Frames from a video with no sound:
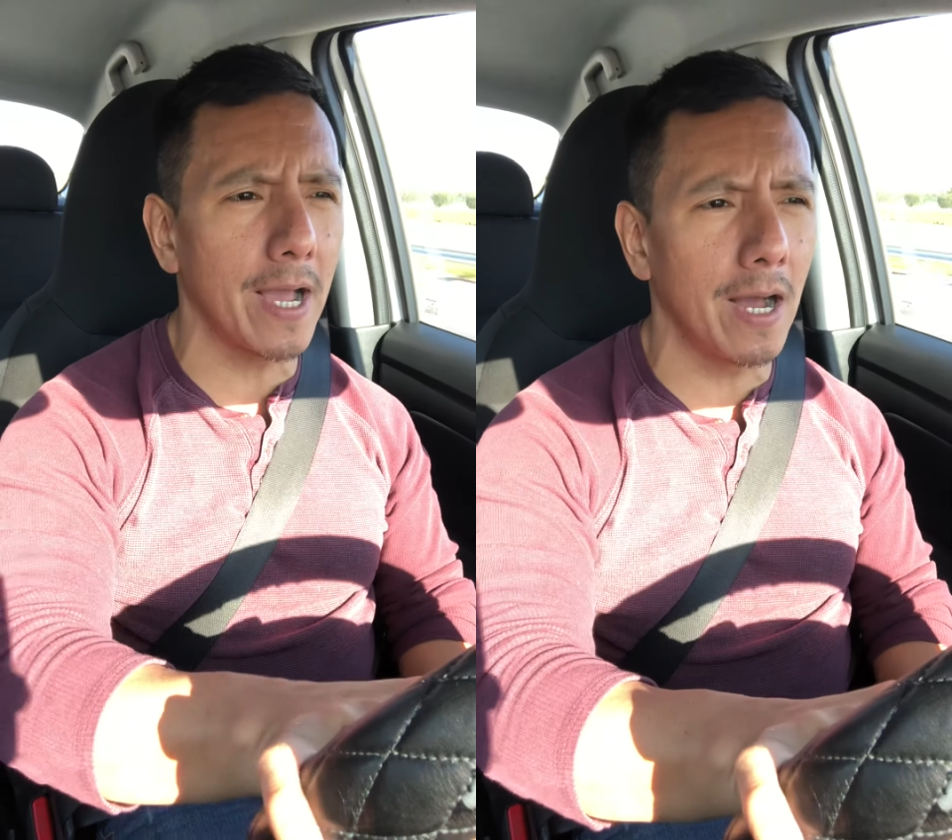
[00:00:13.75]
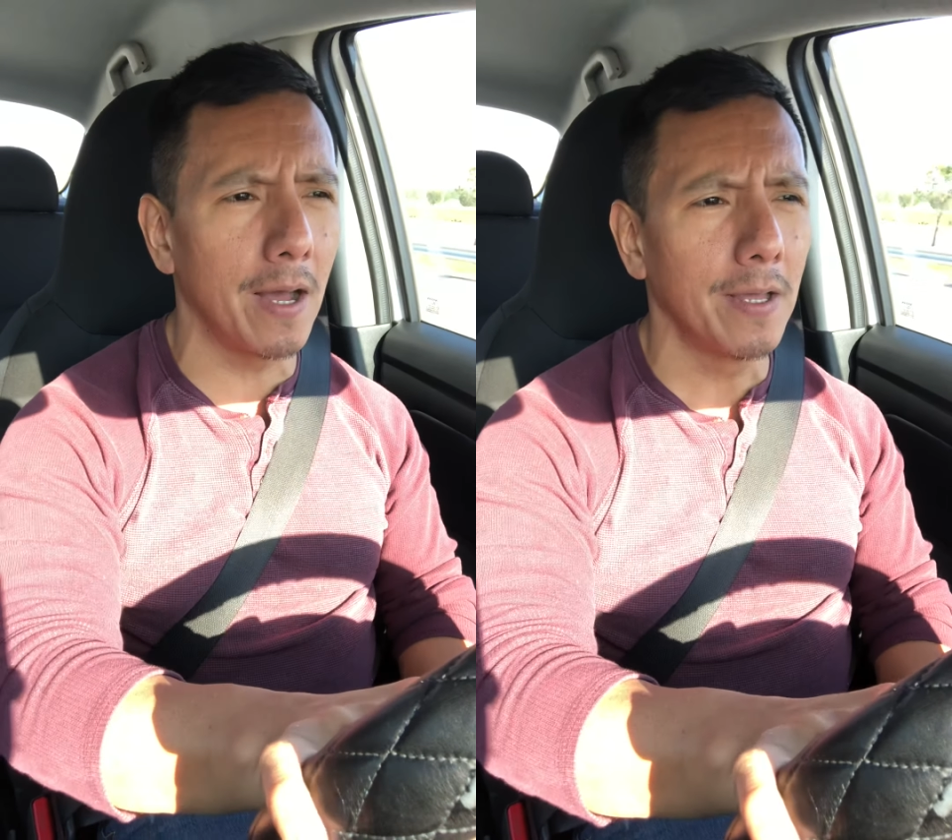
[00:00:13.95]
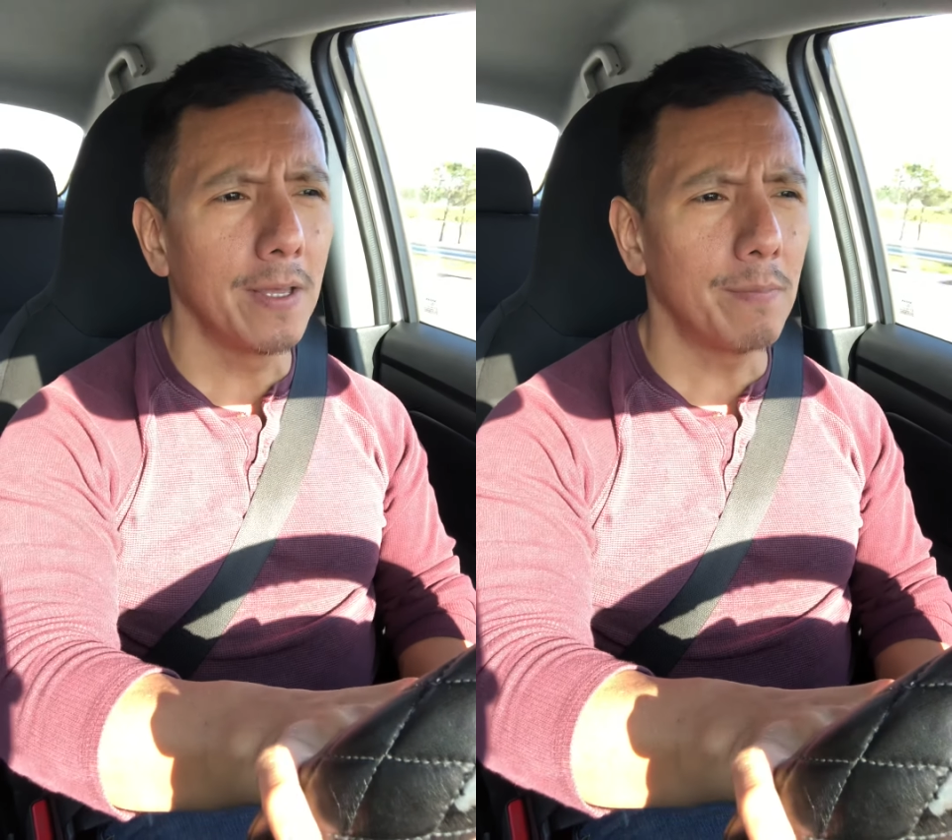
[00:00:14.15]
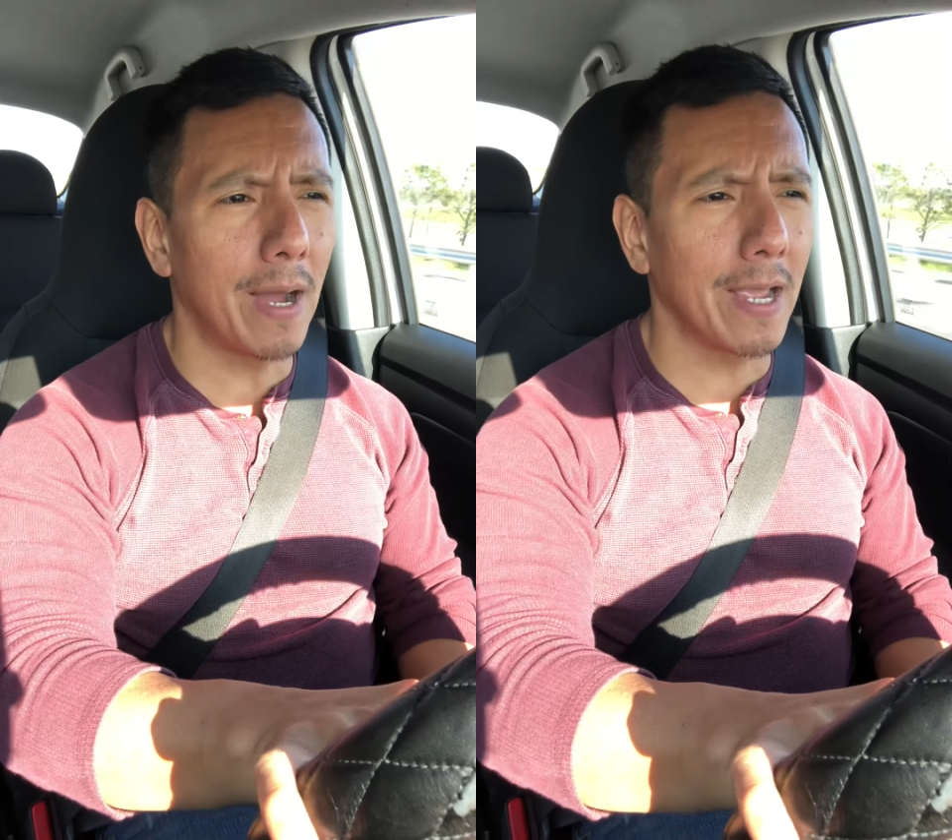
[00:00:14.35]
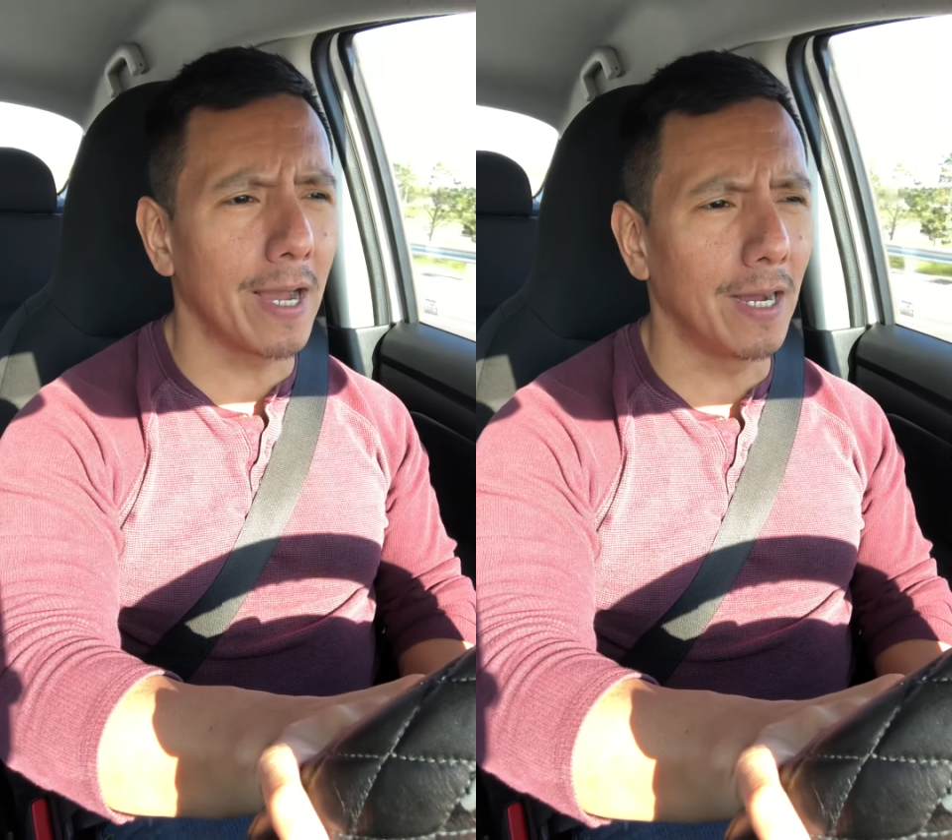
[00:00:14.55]
uh,
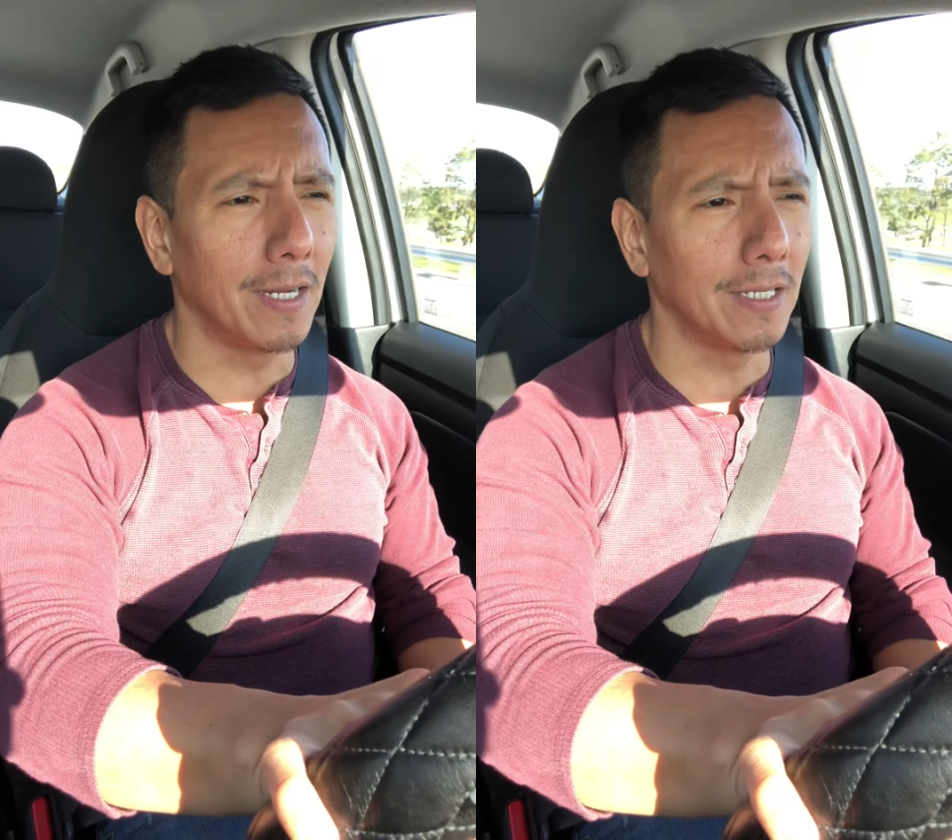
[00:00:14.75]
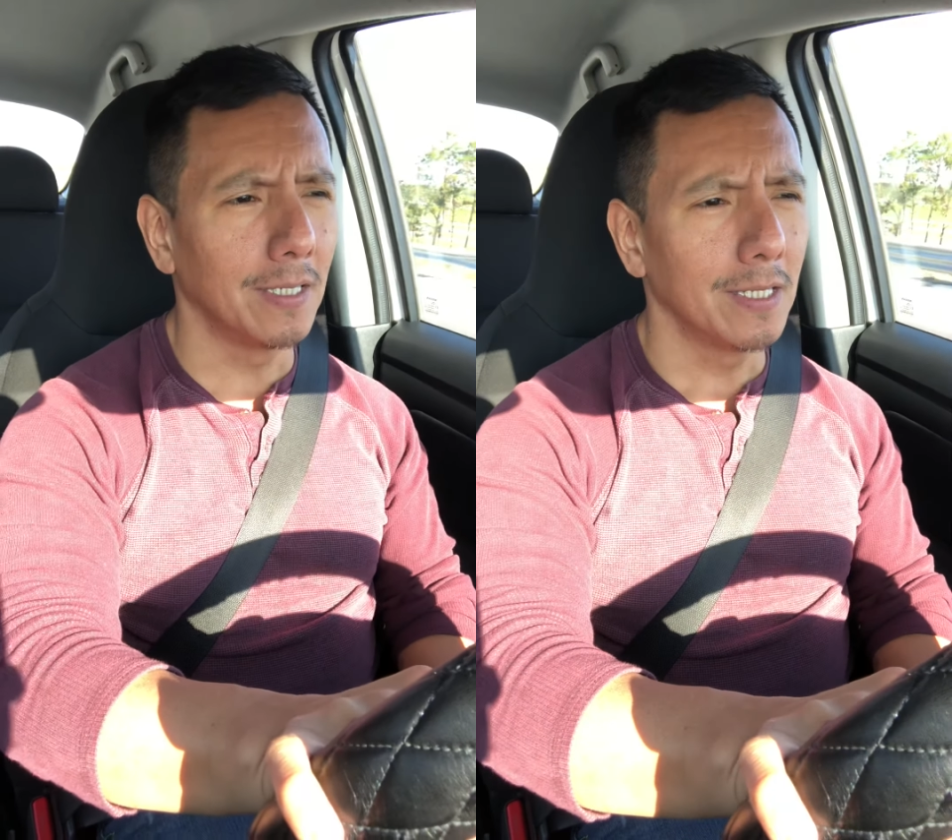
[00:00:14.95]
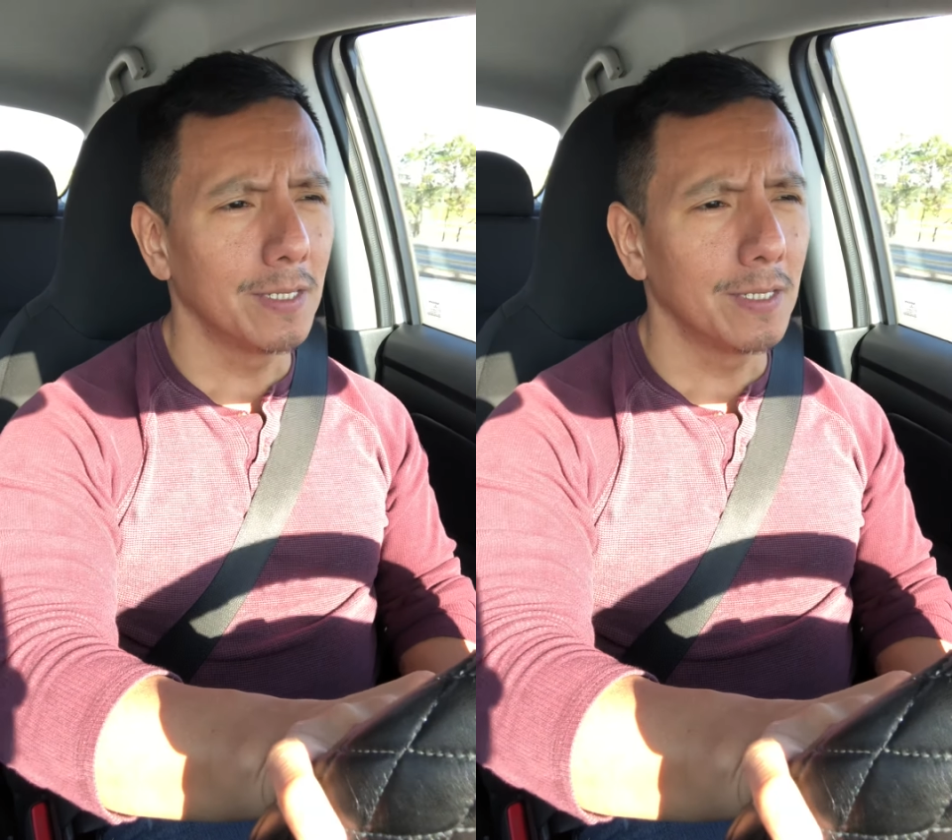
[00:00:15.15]
my uh,